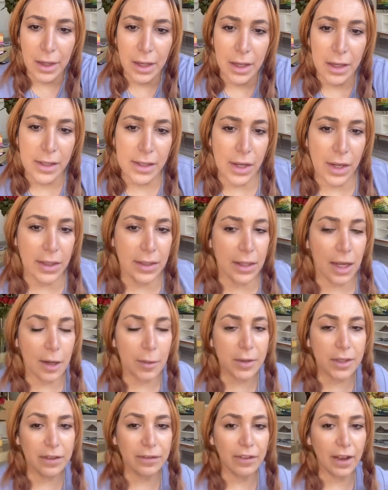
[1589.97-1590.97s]
So in
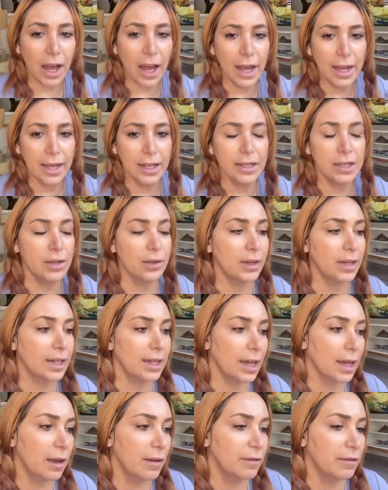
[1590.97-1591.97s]
terms of iron, you can
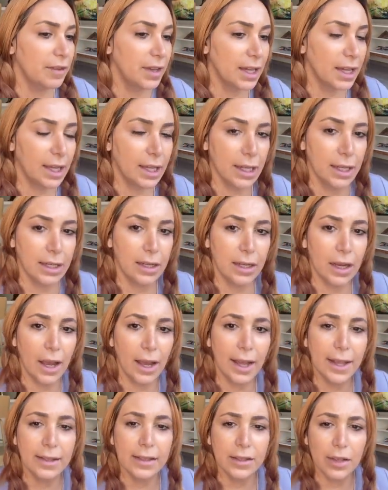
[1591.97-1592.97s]
get vegan
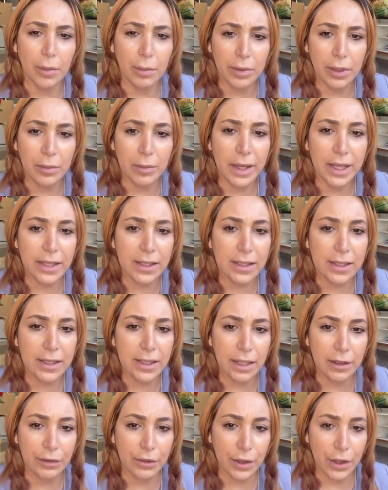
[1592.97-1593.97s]
iron supplements
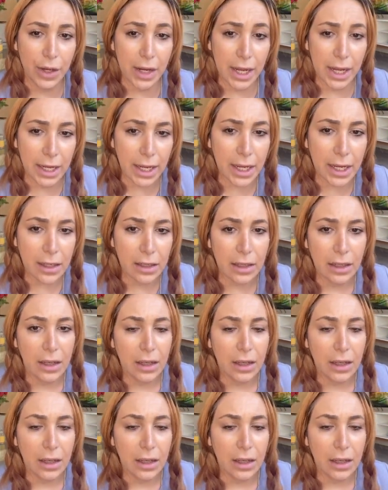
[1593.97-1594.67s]
if you need it,